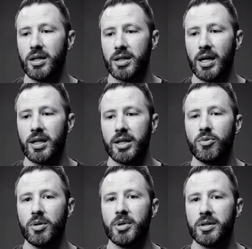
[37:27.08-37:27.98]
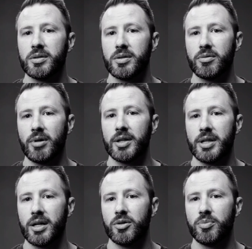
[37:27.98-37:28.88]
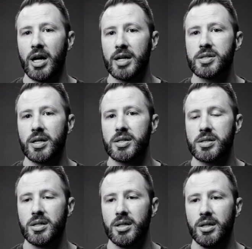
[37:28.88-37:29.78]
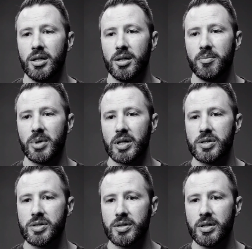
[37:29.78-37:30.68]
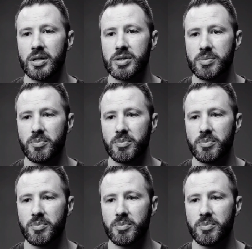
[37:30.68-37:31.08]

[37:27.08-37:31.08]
godly woman throughout that whole process, because this